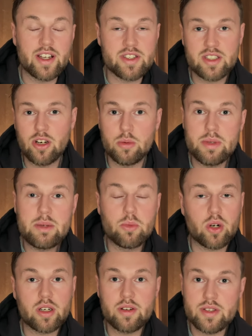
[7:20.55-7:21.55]
And so be
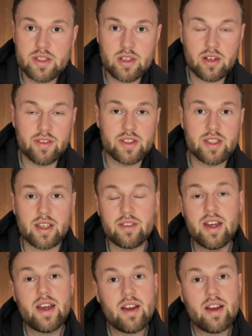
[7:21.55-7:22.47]
more conservative